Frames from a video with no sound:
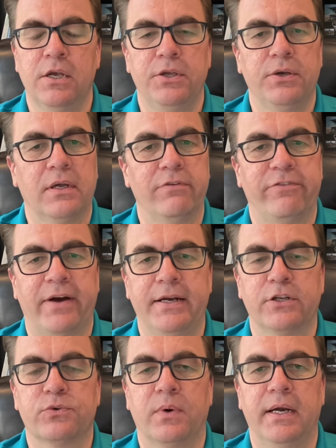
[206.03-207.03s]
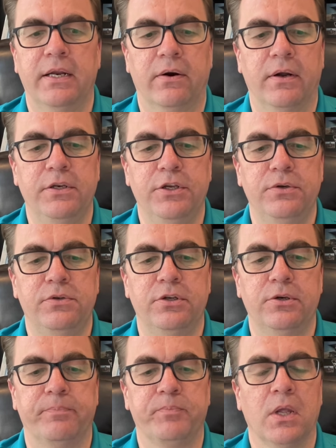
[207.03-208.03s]
You can find us right here on
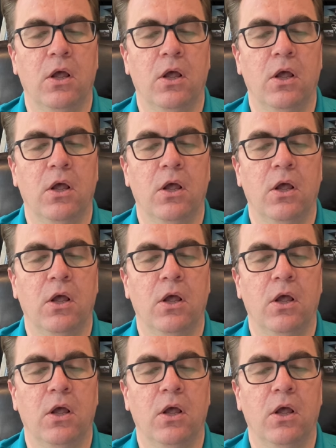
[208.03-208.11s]
YouTube.